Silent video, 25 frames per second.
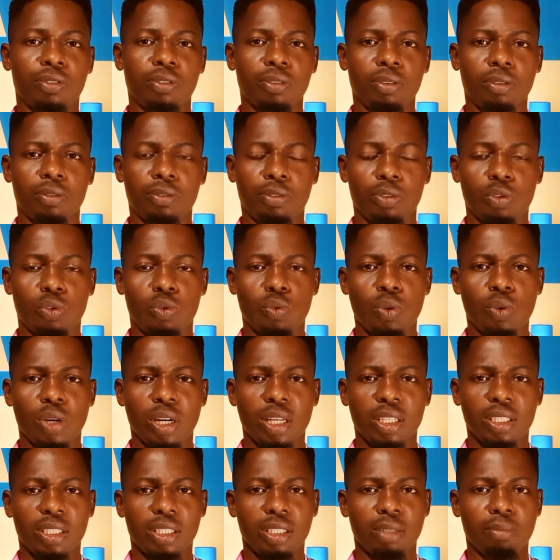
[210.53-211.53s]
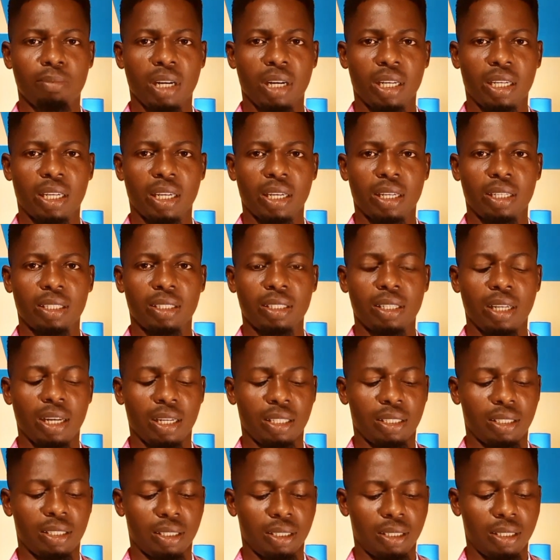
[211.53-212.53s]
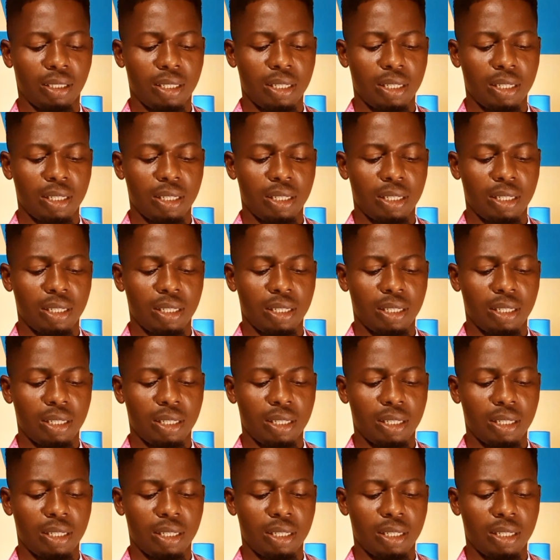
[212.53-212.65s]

footwears in the market that